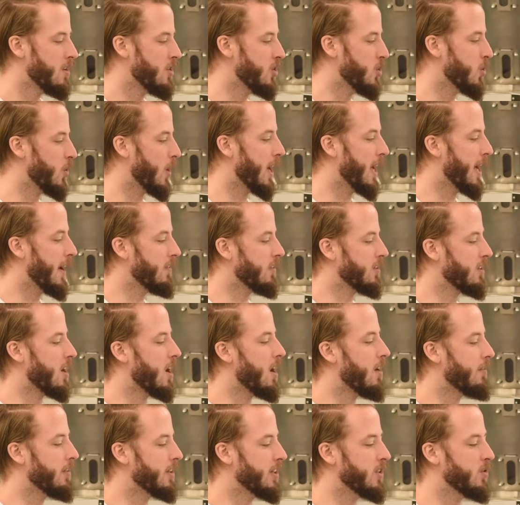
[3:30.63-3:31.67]
Do I have a
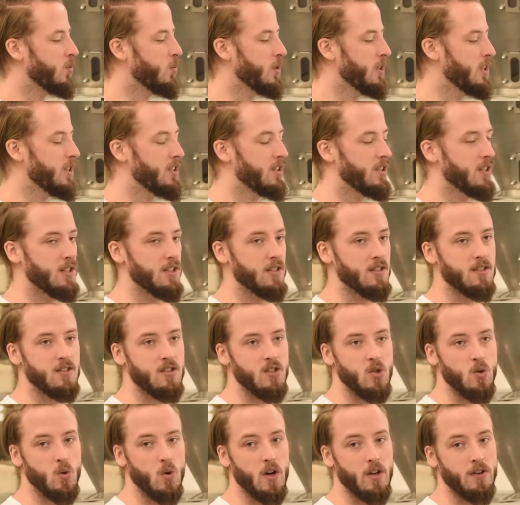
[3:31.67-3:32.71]
coffee that reaches
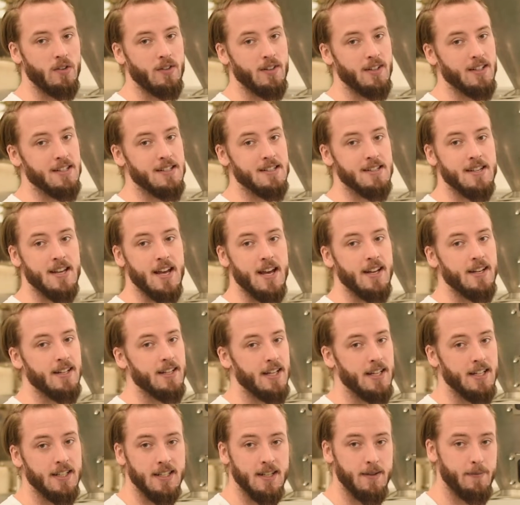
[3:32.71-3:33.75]
210
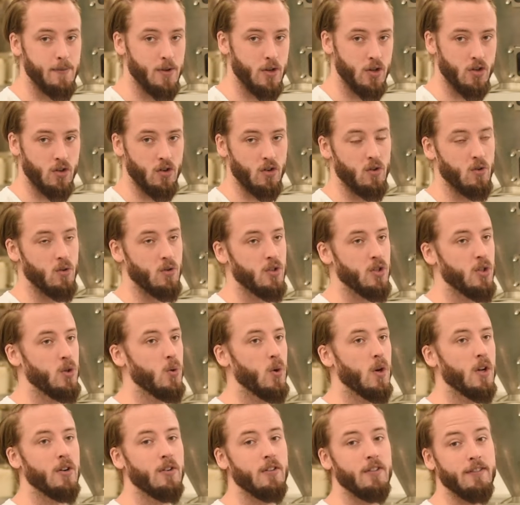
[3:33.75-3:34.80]
end temperature or
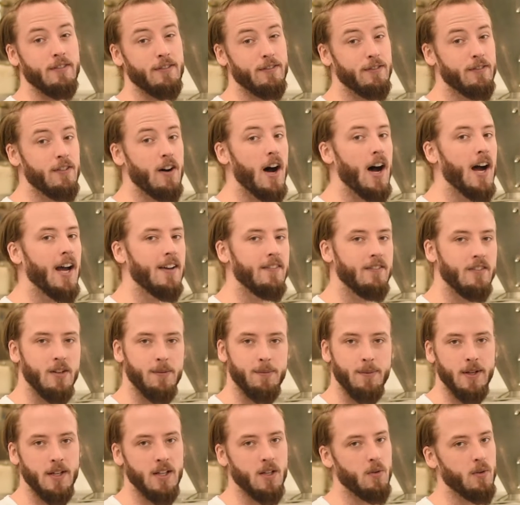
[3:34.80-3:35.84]
205,
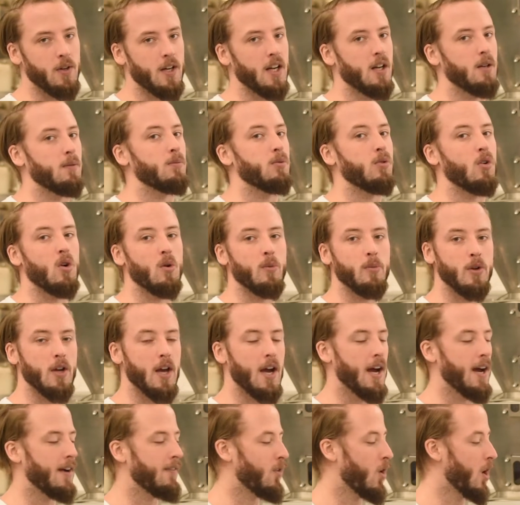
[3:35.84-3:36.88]
depending on what kind of probe you
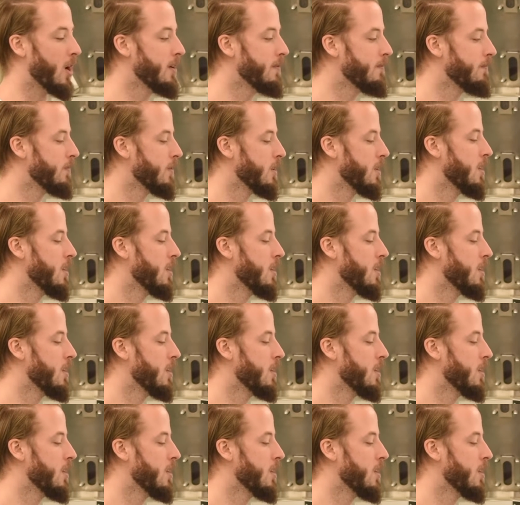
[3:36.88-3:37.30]
have, right?